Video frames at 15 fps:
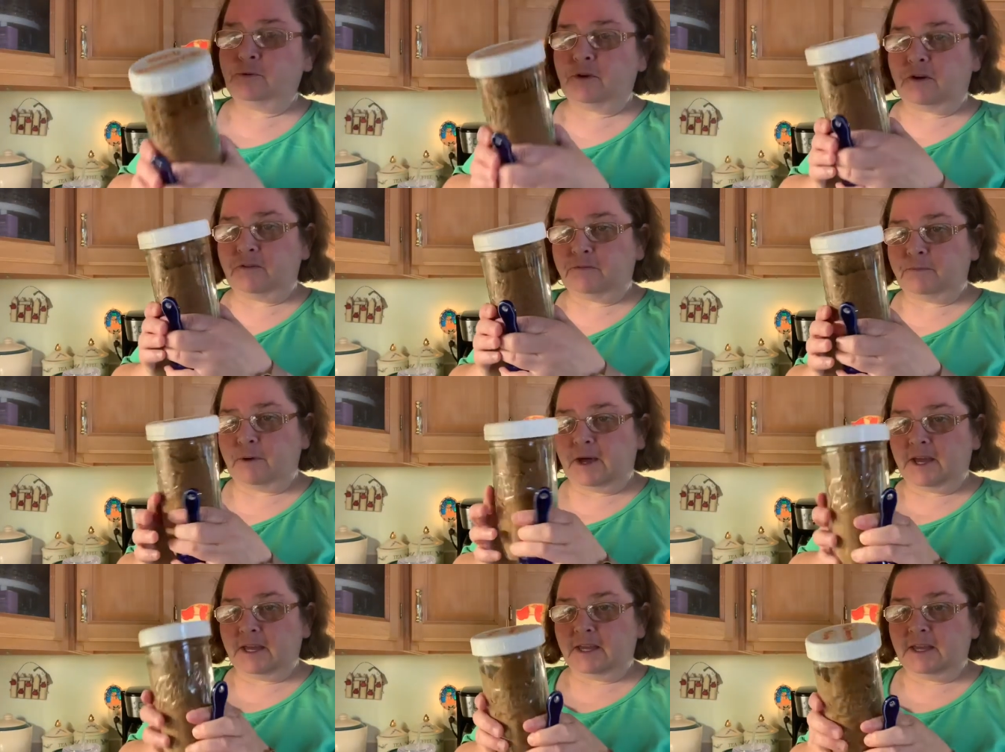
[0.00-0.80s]
of
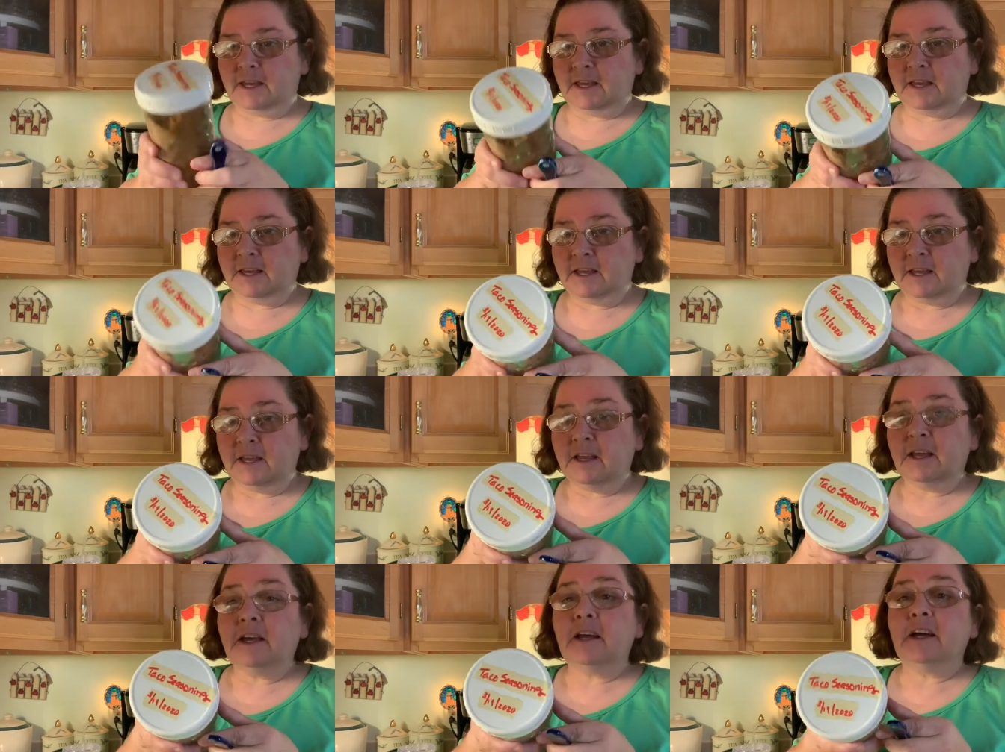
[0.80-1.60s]
my
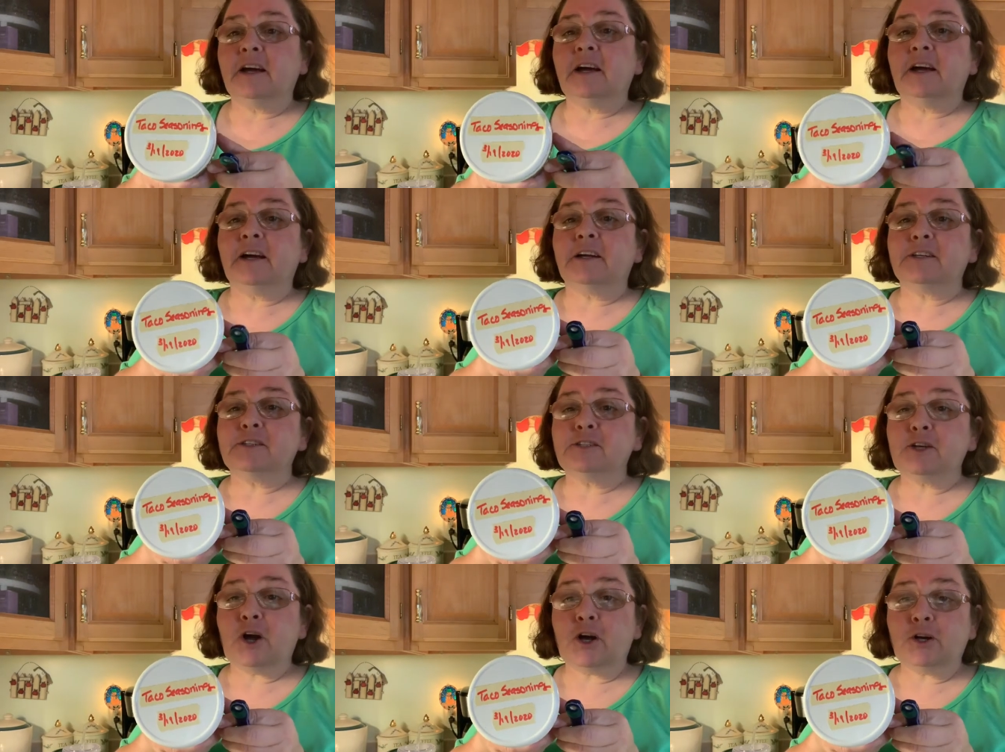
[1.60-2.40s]

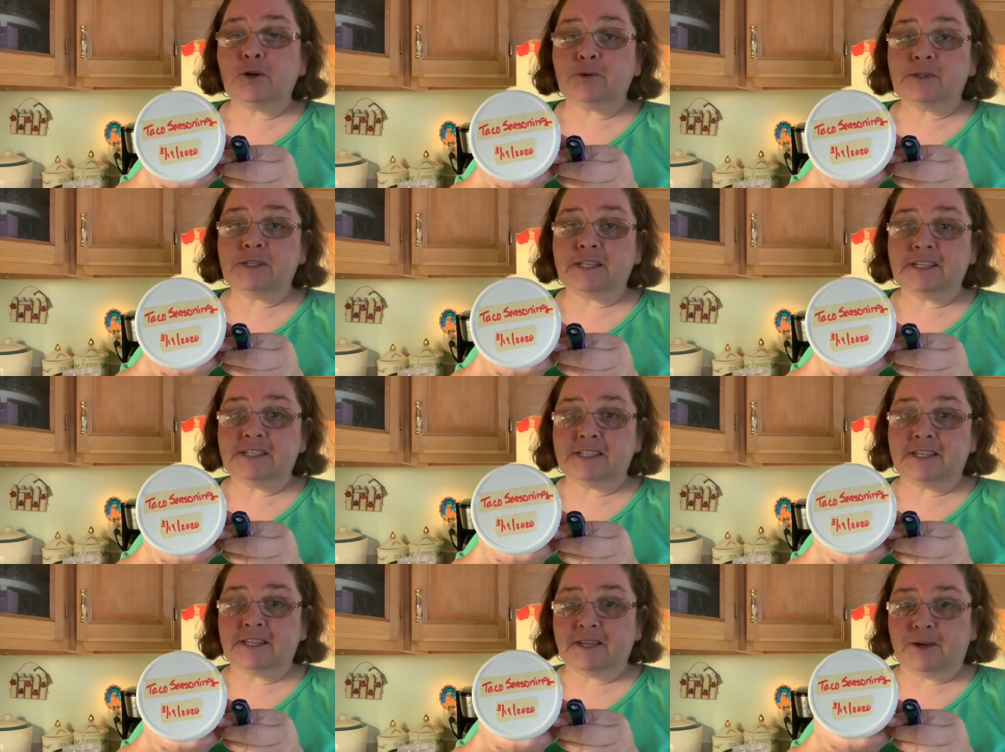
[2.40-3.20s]
taco
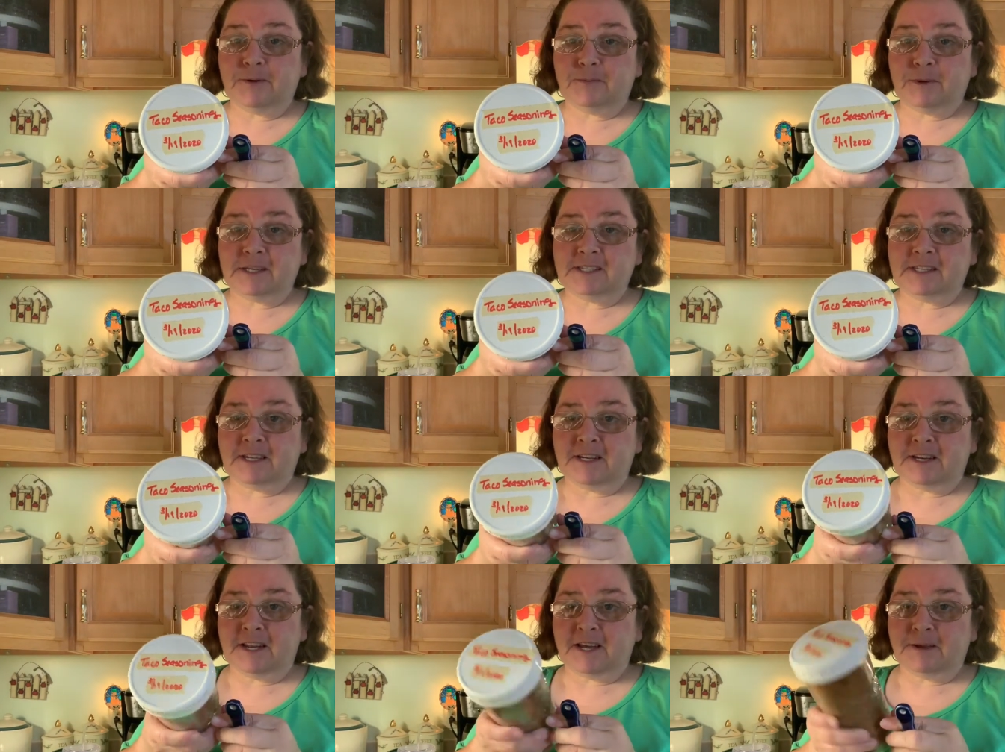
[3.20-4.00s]
seasoning that my son
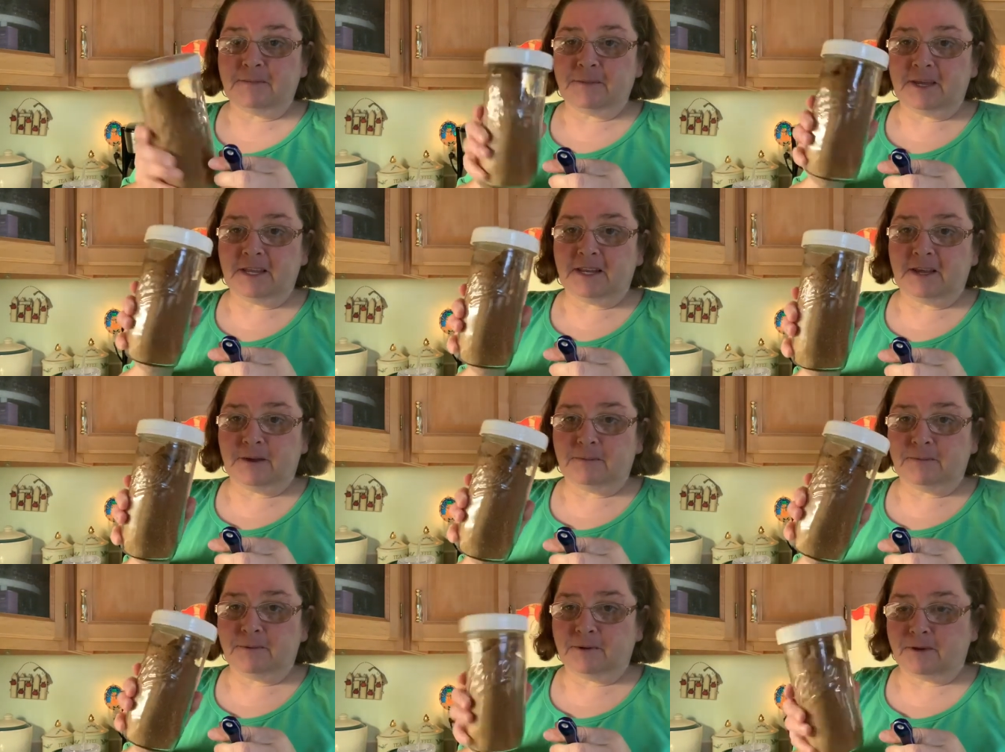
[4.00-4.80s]
and I made up